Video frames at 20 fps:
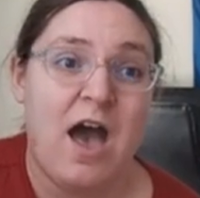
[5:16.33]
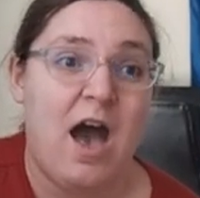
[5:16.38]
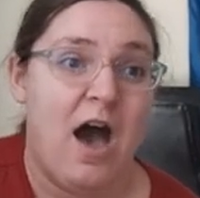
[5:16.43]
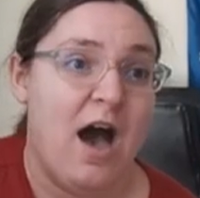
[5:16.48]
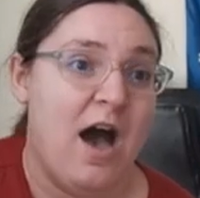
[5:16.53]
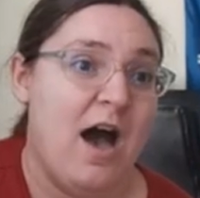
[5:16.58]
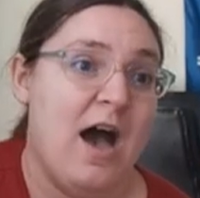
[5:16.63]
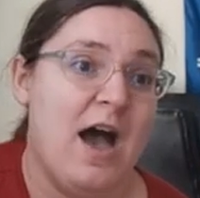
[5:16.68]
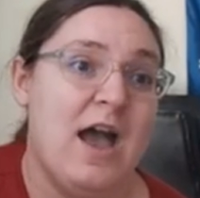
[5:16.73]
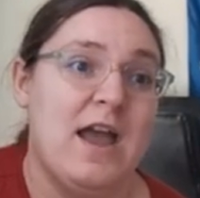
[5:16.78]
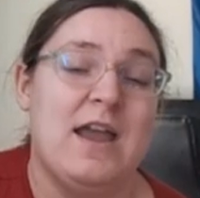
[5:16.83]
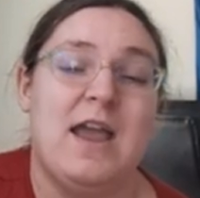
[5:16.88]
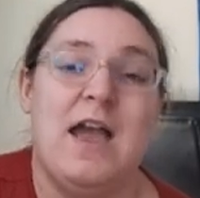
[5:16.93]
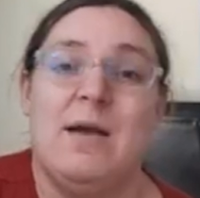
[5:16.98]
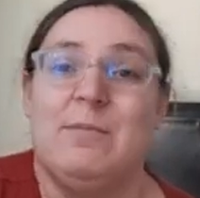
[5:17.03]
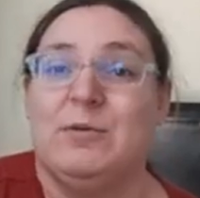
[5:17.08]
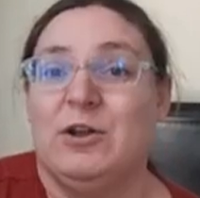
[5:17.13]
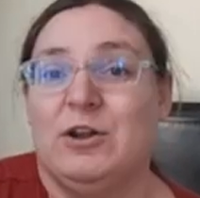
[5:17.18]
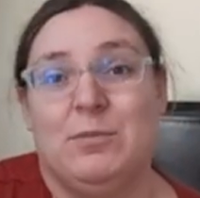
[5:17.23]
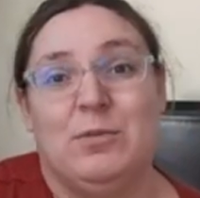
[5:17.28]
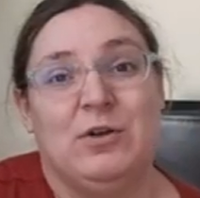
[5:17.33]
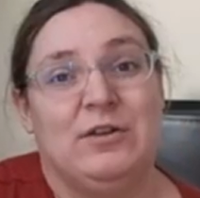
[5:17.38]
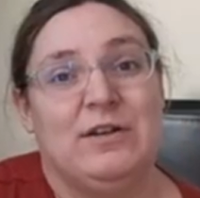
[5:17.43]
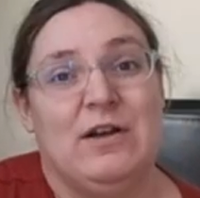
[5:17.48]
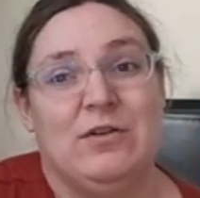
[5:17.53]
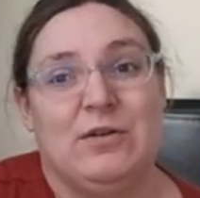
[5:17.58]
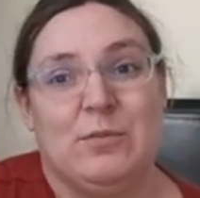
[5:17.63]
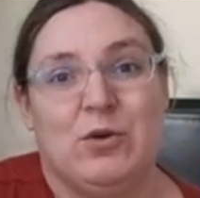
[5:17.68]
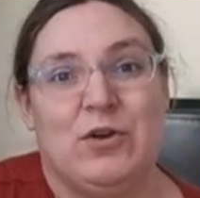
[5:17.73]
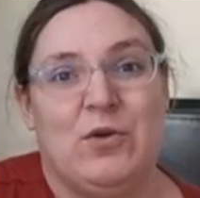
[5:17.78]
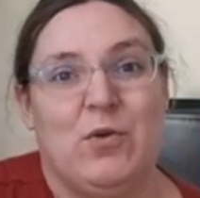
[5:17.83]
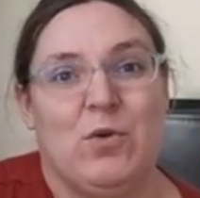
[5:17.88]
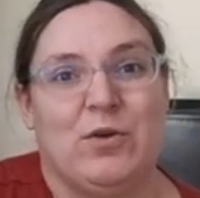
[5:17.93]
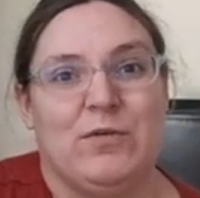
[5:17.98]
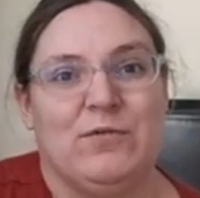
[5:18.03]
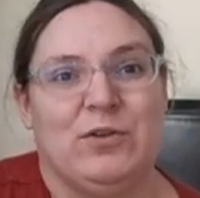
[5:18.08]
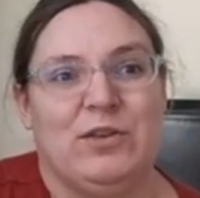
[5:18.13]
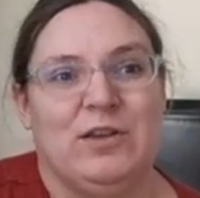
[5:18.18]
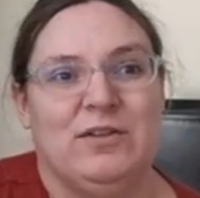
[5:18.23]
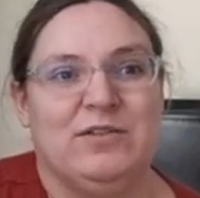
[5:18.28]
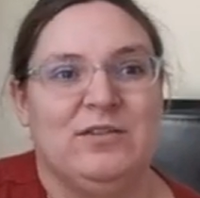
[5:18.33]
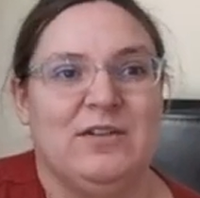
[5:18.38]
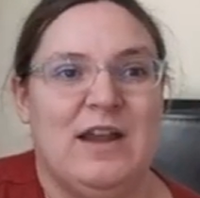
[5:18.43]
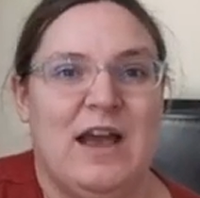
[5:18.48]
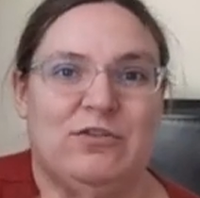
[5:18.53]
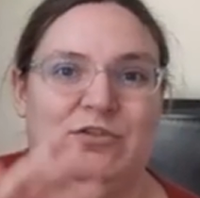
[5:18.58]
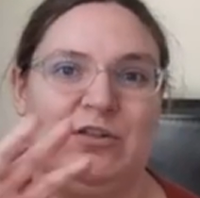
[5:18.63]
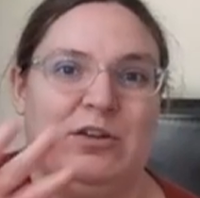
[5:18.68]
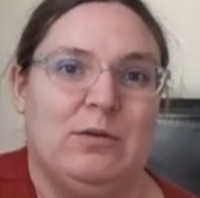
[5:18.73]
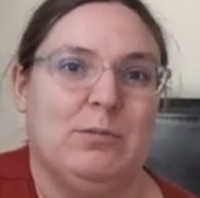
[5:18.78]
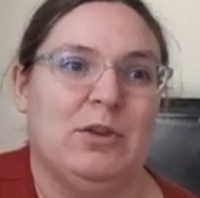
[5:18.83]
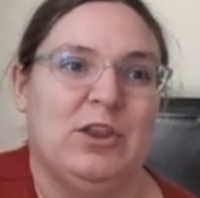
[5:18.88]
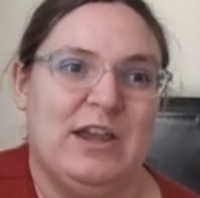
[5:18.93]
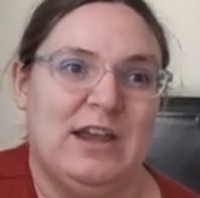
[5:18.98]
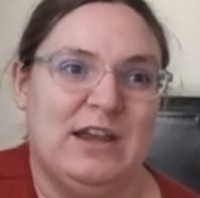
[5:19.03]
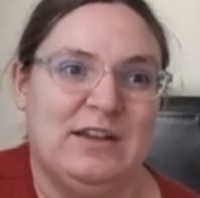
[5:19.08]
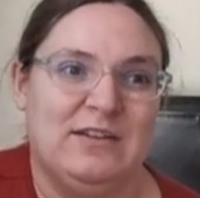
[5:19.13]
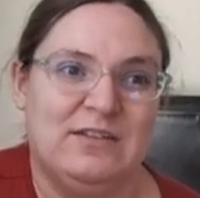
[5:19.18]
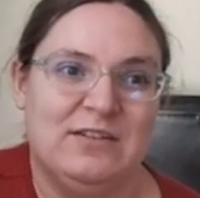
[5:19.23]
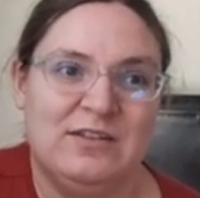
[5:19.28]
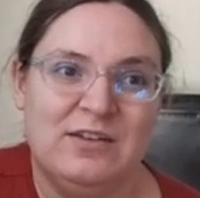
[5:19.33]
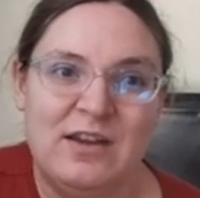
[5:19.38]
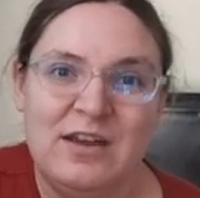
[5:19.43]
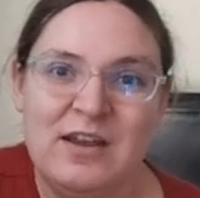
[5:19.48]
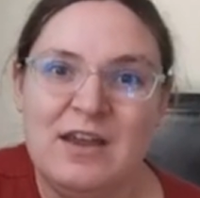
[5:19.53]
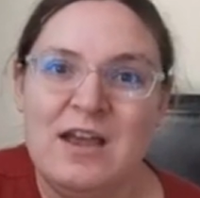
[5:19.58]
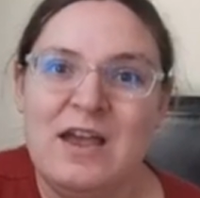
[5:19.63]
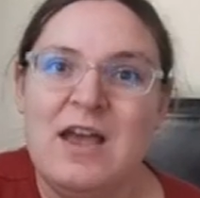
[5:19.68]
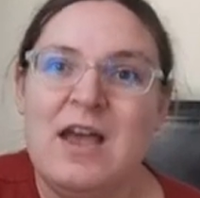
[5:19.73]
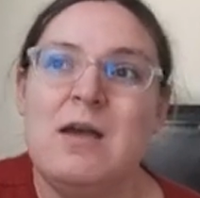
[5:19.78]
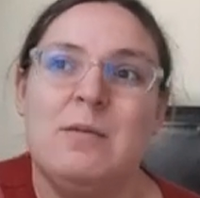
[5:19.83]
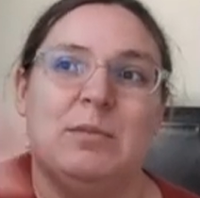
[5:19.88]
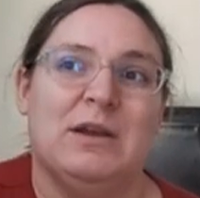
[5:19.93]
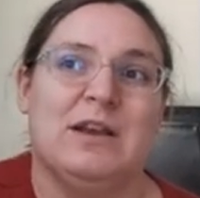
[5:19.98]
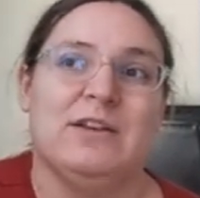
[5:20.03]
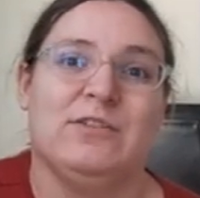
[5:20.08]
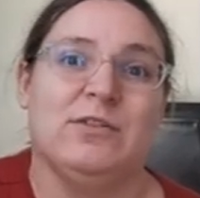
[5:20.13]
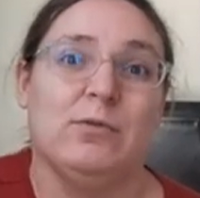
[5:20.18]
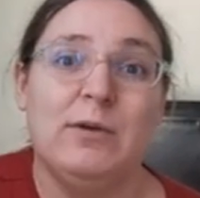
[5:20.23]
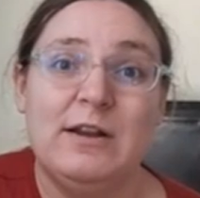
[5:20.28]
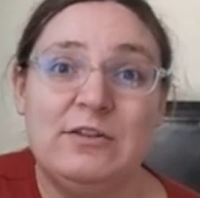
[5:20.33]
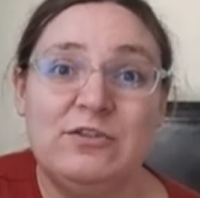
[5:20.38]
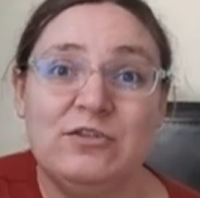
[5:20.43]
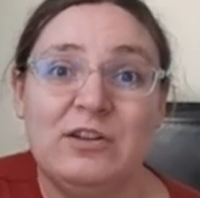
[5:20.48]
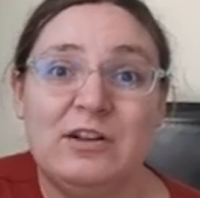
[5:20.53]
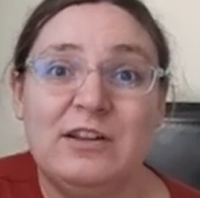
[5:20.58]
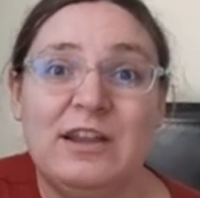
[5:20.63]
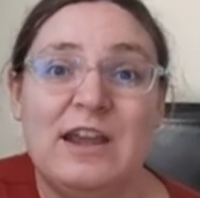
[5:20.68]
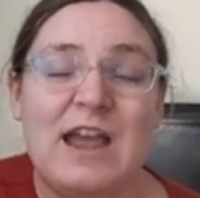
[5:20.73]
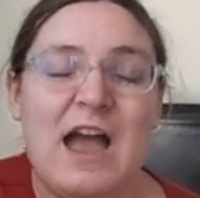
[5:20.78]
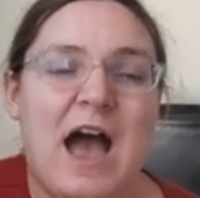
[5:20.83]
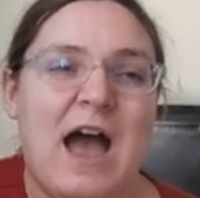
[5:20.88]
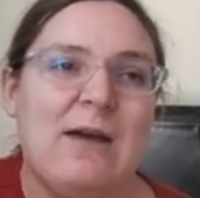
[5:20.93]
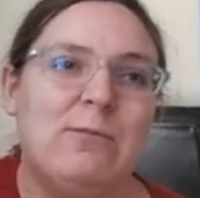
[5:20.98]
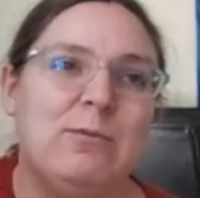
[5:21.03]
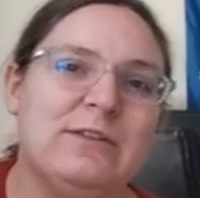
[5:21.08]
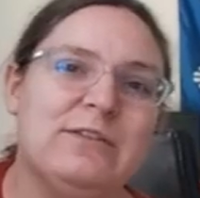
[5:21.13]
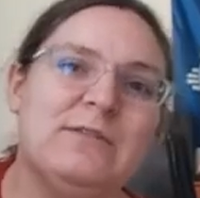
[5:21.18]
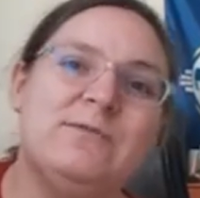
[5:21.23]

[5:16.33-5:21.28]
I am going to put down a pre order for this and actually play it. Because originally, I wasn't